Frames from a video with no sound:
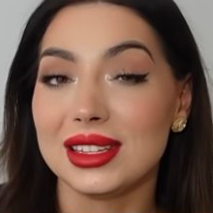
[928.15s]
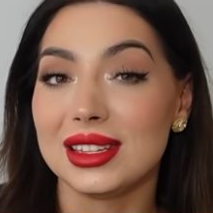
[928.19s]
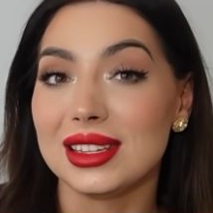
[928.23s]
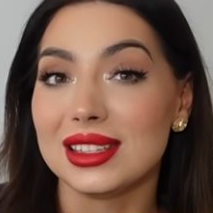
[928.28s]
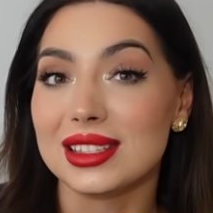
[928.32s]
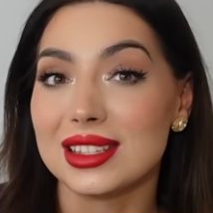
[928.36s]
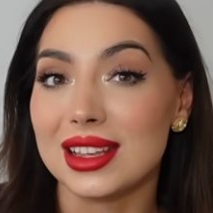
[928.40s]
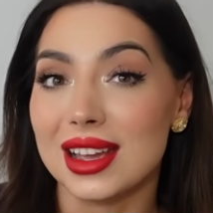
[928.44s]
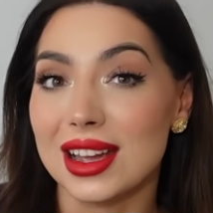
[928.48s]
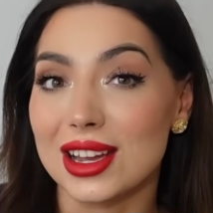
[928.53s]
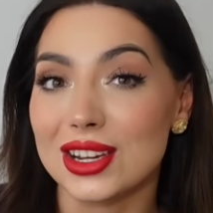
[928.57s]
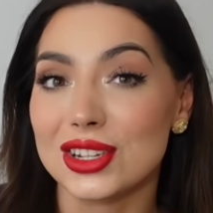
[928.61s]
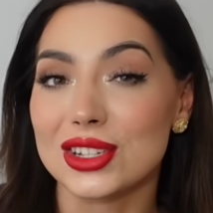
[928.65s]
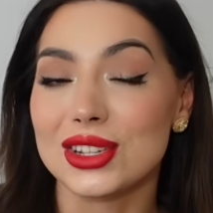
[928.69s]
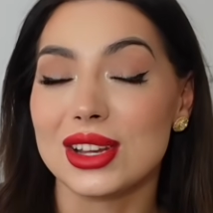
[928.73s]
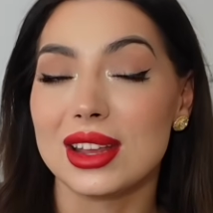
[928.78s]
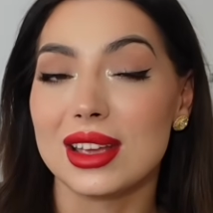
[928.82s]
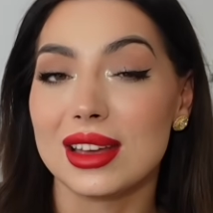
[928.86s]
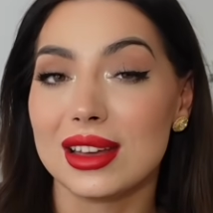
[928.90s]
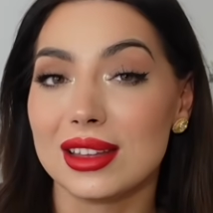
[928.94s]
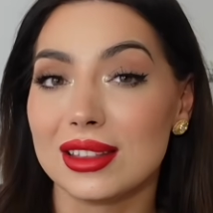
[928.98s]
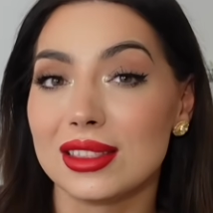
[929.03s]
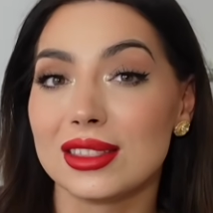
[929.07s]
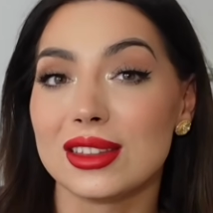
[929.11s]
It's actually
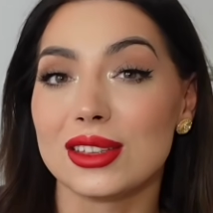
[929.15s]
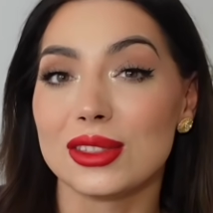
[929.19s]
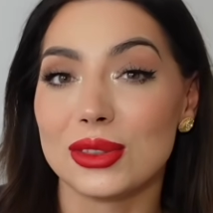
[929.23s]
under